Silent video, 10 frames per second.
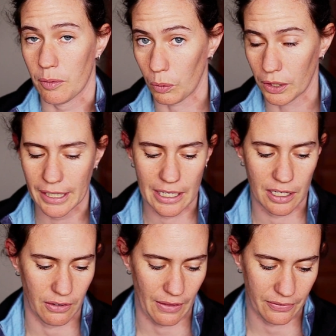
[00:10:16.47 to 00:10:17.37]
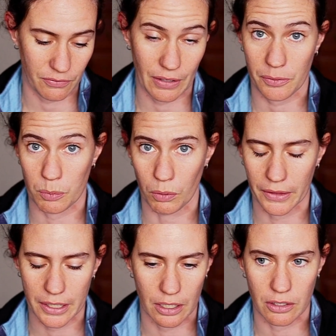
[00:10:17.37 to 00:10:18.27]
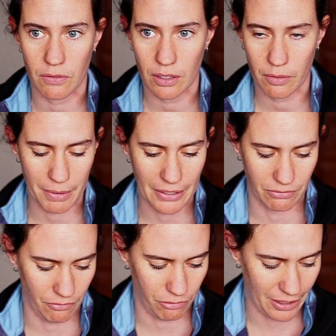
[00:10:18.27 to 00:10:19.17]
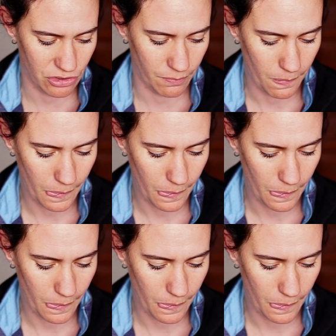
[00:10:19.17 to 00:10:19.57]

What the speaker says: And we're going to get into that. So we got some really good piece of information.